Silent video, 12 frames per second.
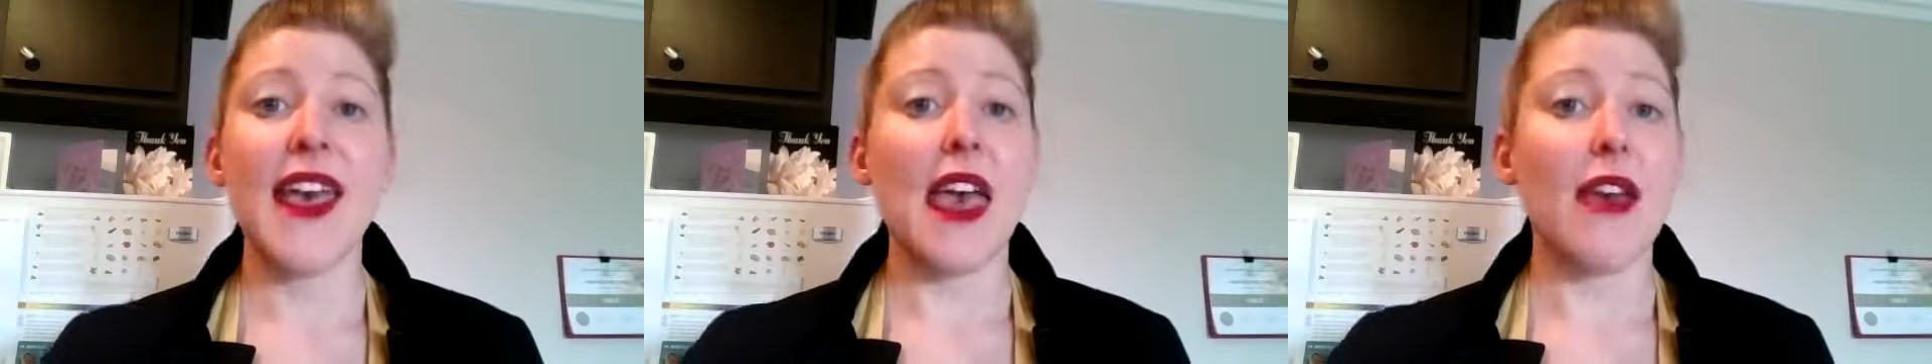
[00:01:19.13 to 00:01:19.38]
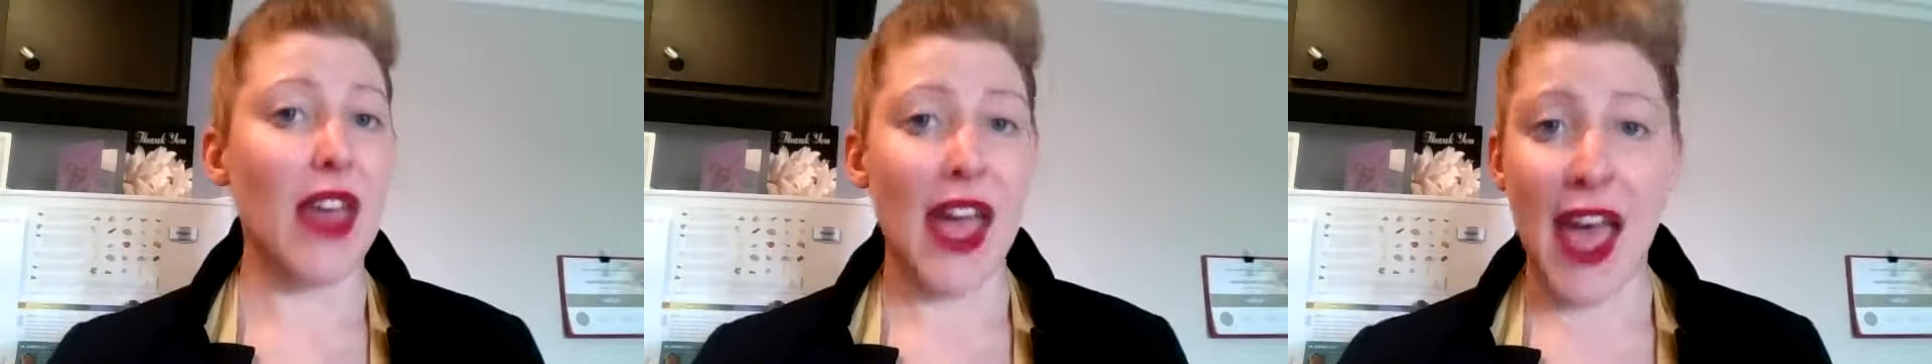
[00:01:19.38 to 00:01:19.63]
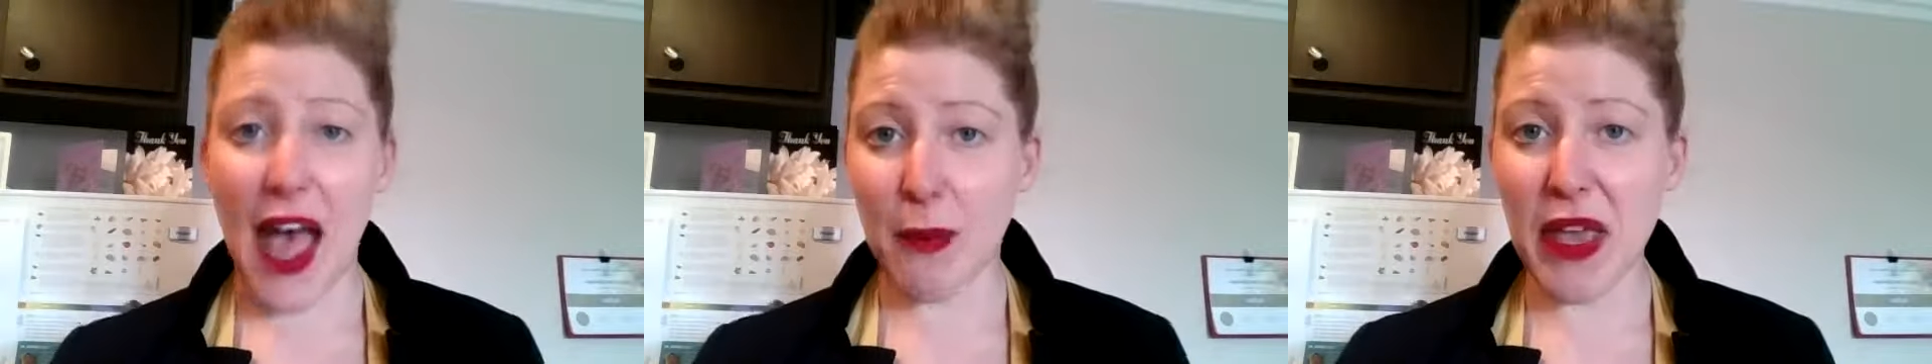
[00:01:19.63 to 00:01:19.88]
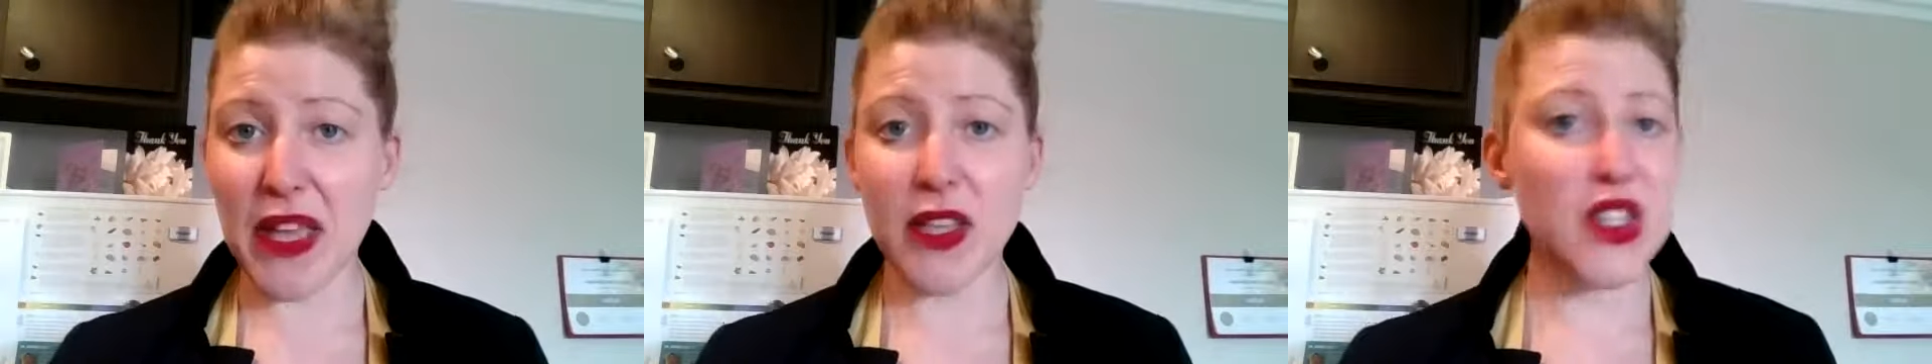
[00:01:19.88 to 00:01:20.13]
If that
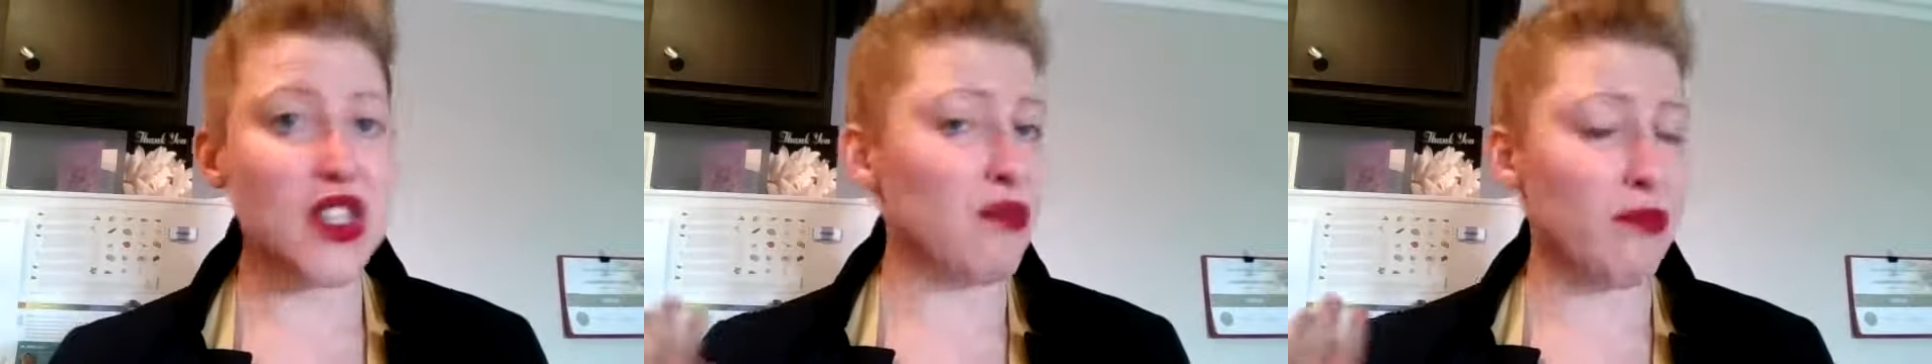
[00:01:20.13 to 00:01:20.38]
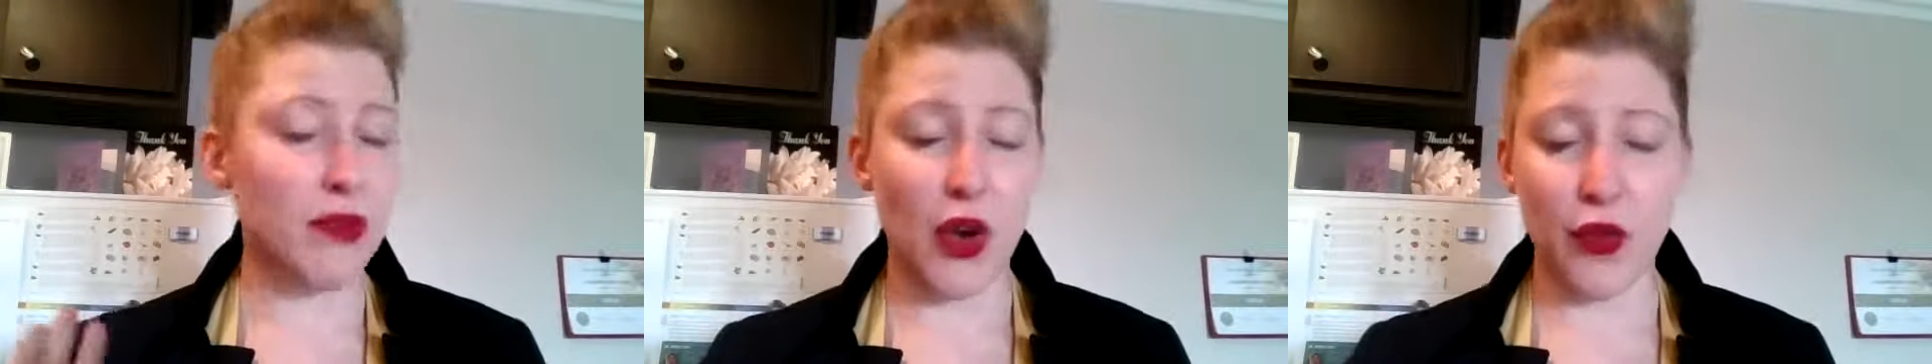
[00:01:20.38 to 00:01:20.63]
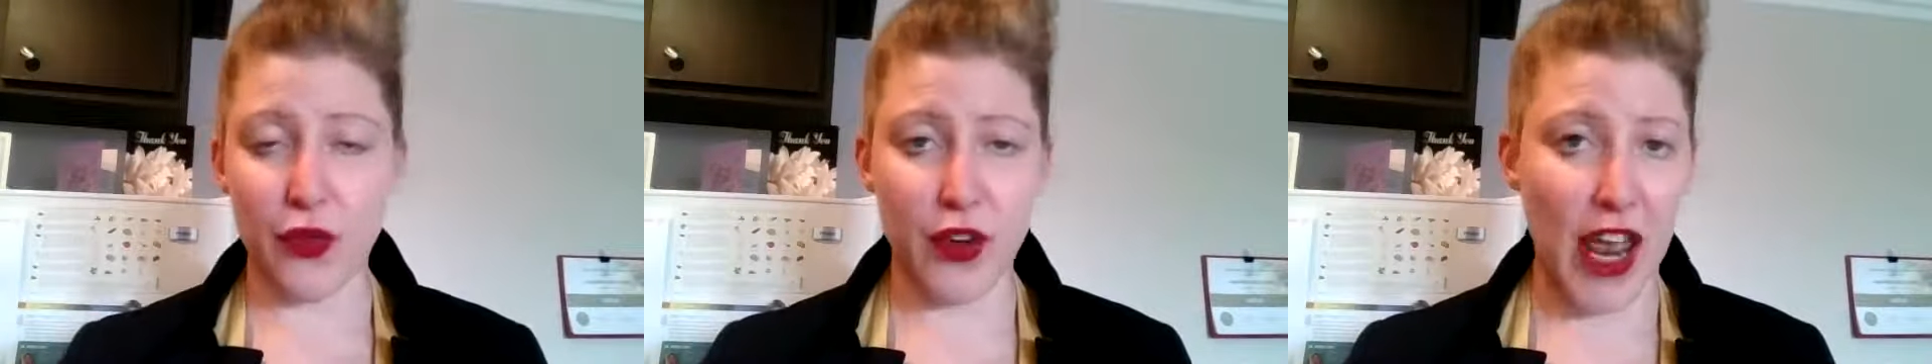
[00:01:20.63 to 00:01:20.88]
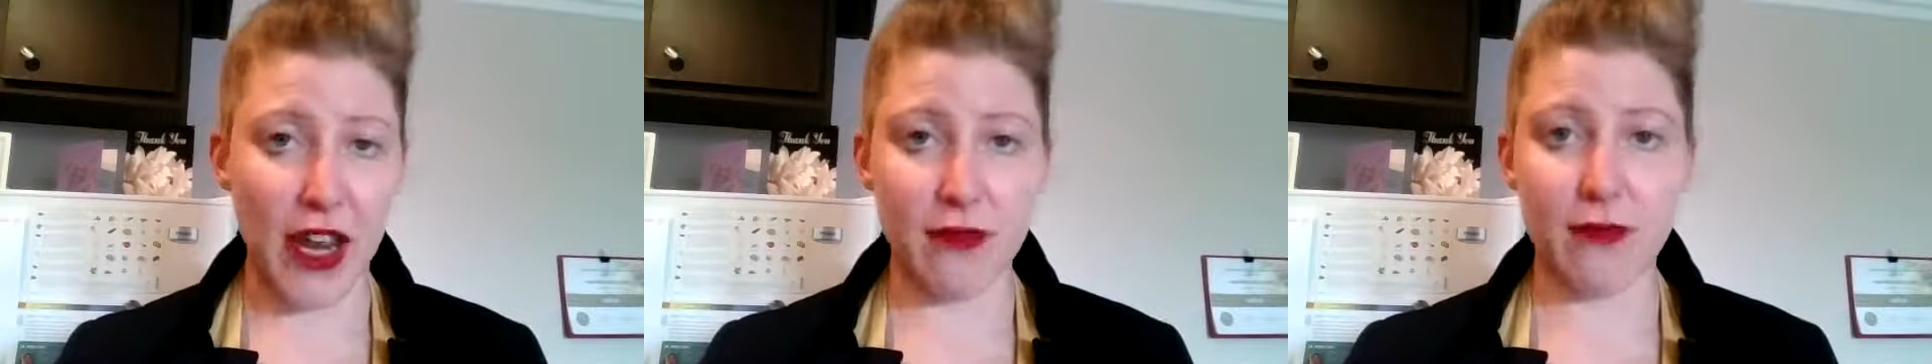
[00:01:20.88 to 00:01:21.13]
happens, no
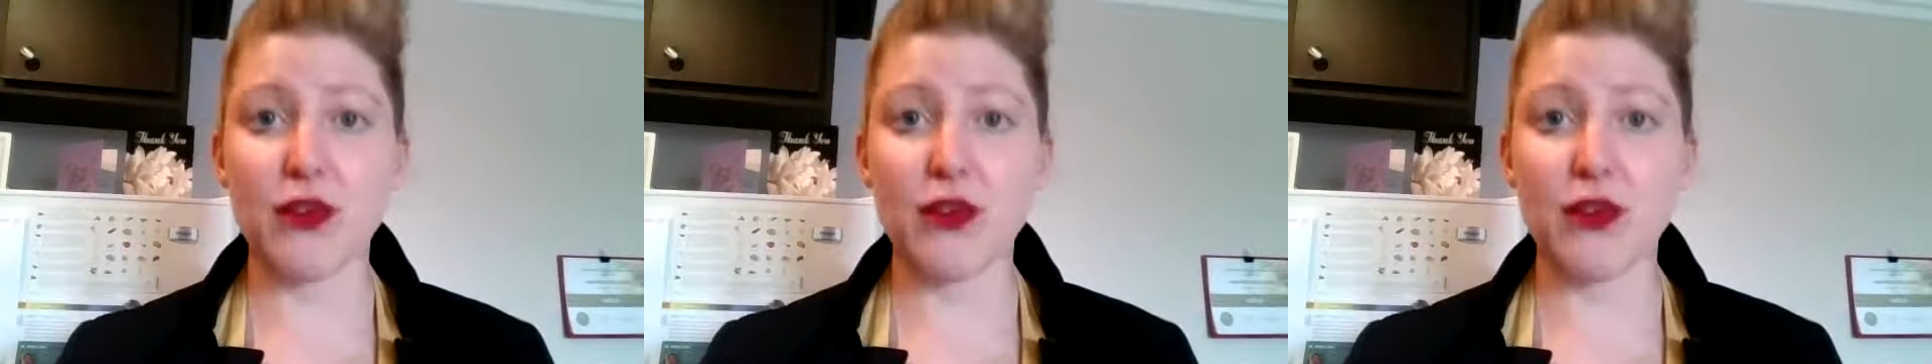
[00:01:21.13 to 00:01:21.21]
fret.